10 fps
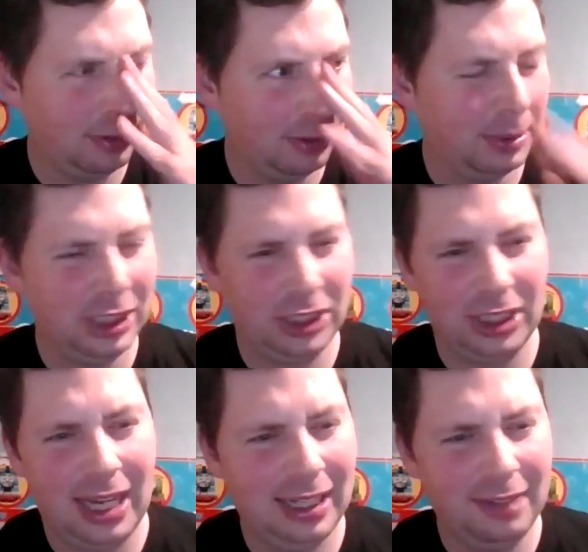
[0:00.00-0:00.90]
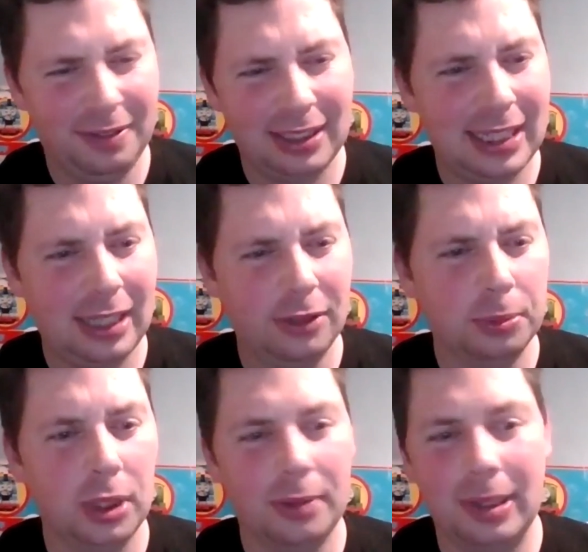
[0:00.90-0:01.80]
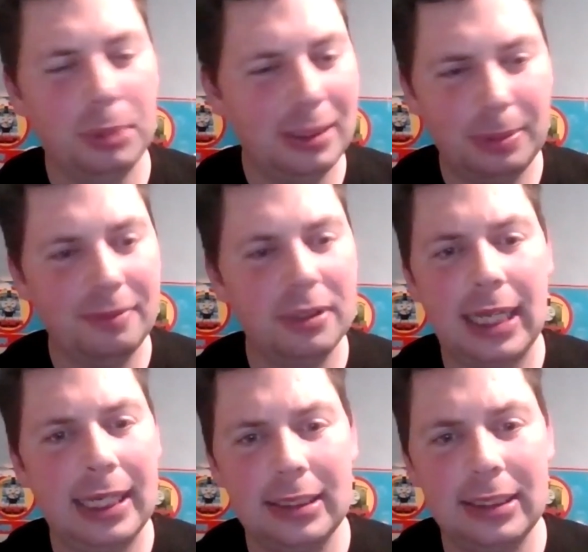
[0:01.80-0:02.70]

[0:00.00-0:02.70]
a position at Halifax high up. So, but he'd been retired,